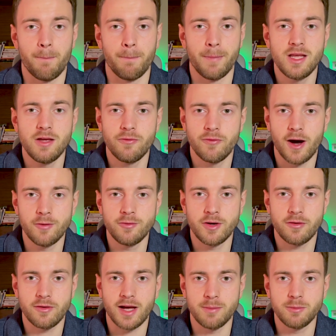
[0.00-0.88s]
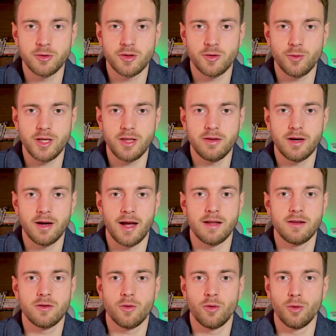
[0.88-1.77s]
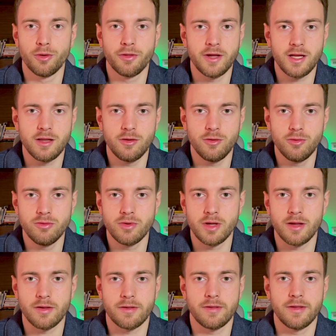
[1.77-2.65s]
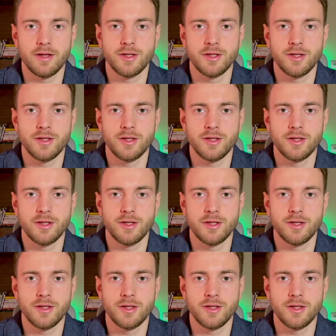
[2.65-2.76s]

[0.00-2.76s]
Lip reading: Many founders come to Twitter and all they do is they